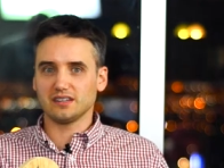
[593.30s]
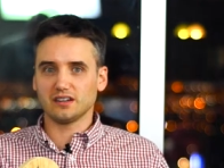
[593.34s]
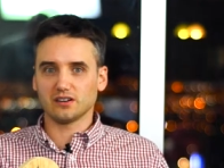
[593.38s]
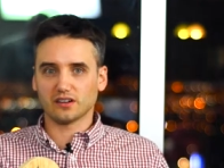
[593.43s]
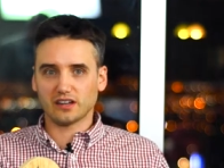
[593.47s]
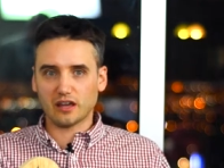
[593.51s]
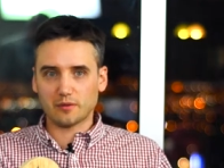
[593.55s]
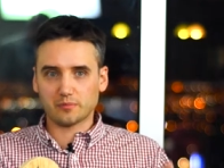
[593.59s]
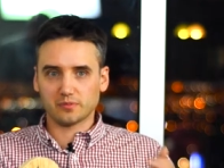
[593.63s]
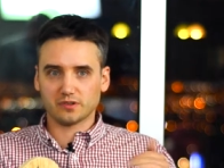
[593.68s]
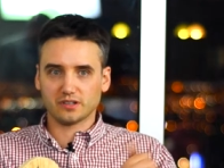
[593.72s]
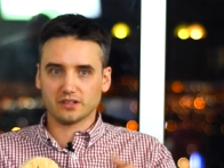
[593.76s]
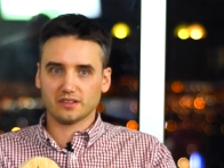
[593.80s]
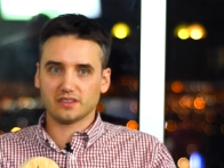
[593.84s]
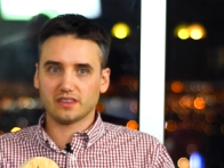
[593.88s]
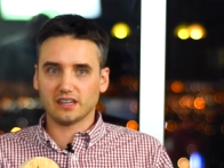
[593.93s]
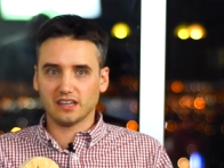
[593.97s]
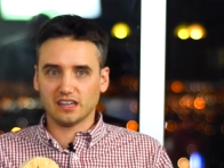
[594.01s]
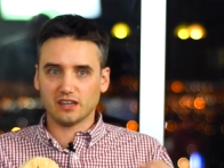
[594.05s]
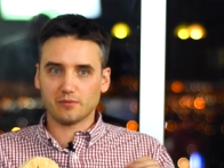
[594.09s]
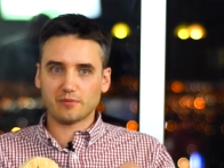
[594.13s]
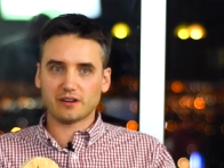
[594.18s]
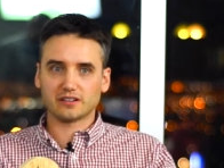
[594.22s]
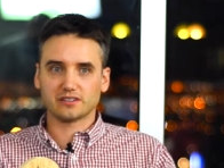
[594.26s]
you know kept
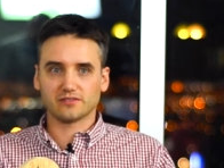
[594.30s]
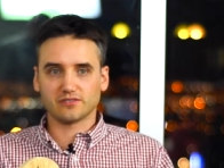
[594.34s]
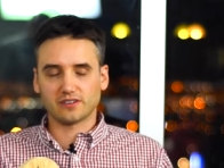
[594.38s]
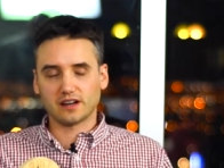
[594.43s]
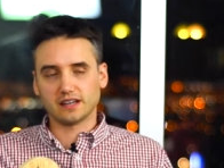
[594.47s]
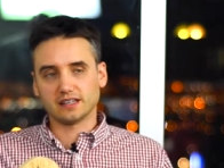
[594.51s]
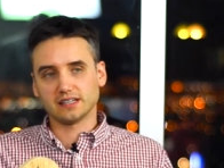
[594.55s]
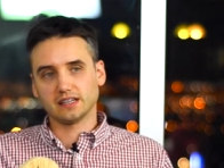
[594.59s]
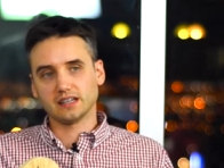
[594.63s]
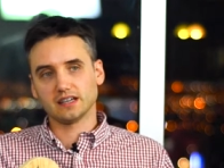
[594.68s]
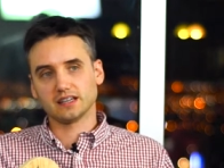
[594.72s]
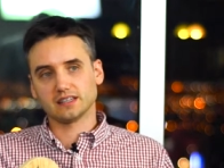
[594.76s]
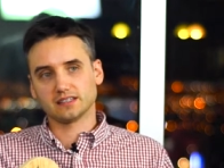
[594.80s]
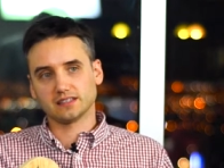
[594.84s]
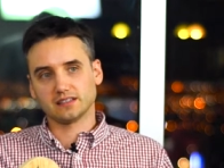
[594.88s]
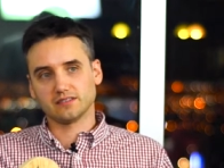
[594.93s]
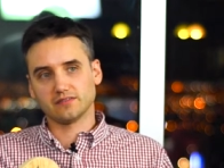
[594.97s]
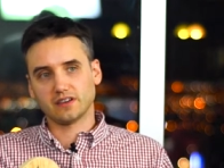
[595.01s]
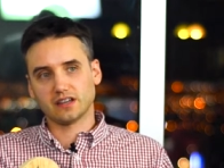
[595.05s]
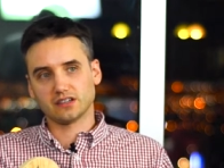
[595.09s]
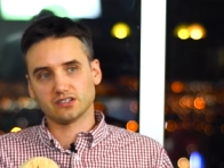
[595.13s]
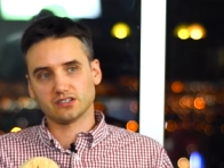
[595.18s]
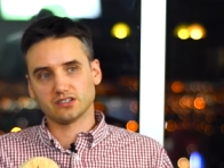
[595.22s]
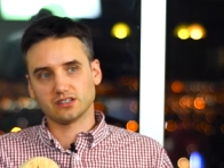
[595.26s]
thinking about different ideas, and
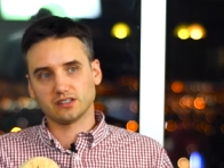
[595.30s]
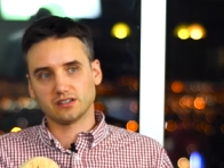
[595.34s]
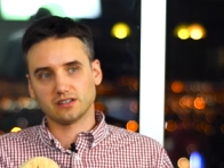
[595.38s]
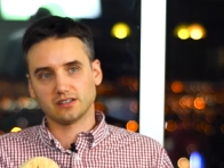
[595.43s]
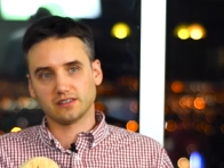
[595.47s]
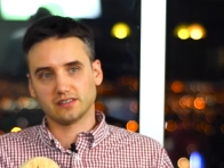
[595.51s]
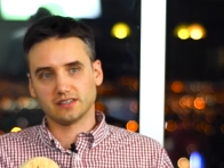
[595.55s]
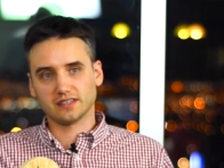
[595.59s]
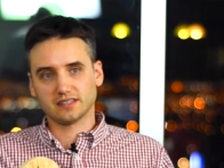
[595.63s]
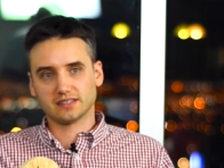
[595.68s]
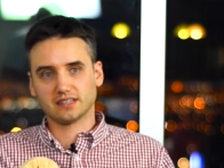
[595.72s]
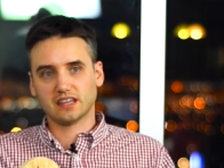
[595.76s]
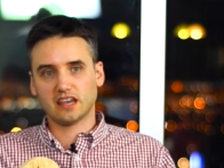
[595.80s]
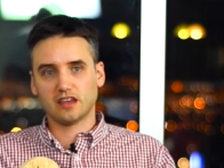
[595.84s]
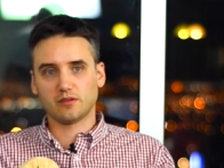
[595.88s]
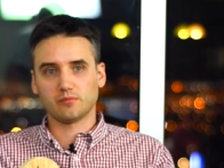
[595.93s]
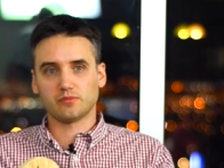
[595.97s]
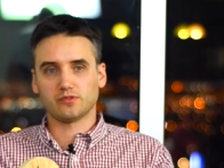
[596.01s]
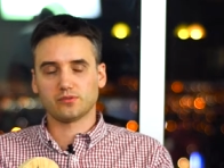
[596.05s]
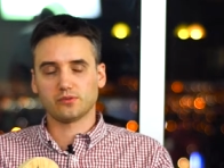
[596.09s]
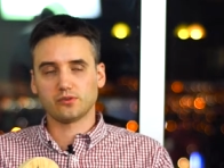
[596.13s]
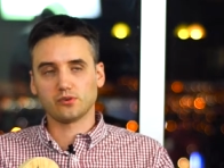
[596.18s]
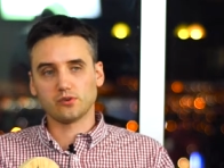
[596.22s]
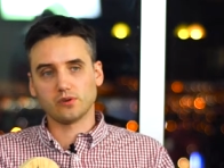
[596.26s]
eventually right. this came
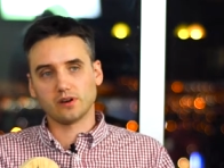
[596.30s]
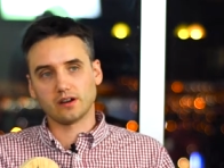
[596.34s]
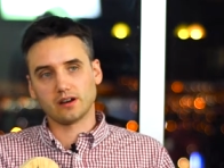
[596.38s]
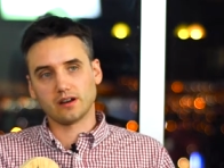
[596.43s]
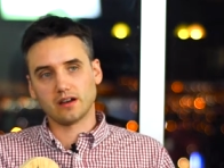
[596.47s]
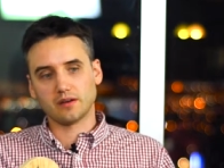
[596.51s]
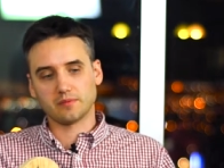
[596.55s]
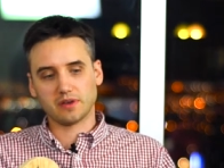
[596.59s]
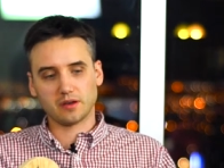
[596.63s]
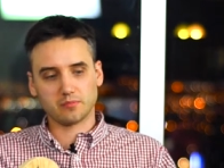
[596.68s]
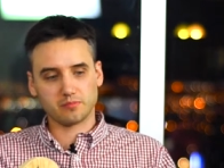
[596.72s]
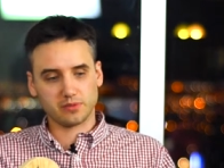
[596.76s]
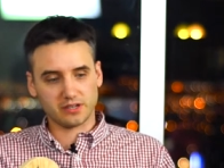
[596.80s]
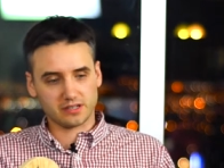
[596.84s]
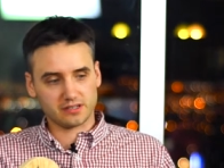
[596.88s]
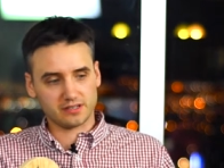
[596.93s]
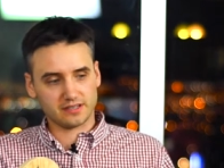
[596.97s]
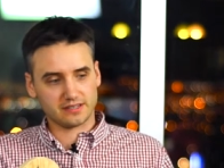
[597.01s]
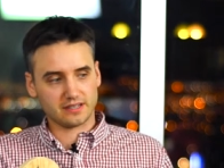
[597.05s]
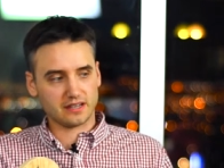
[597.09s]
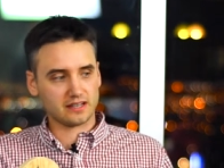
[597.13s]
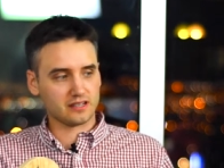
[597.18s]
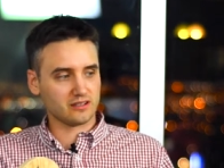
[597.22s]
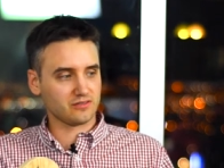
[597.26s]
through. And I mean, I pitched
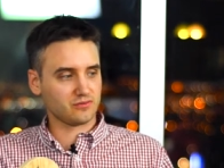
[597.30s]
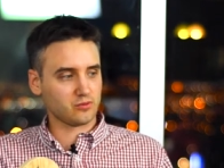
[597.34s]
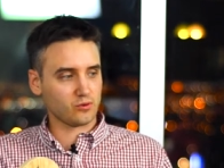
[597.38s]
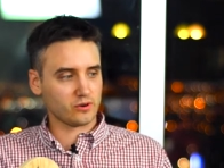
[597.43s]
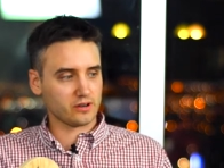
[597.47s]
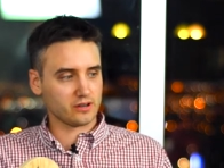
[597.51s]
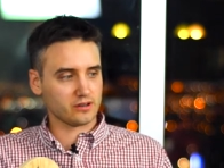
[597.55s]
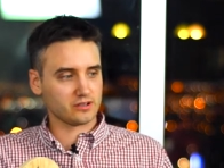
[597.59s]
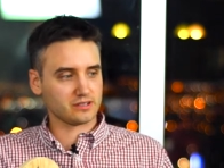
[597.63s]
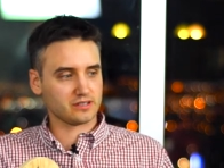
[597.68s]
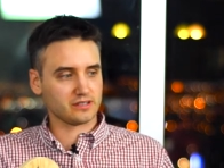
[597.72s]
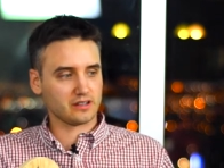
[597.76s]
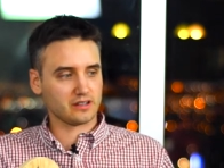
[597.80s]
this idea four years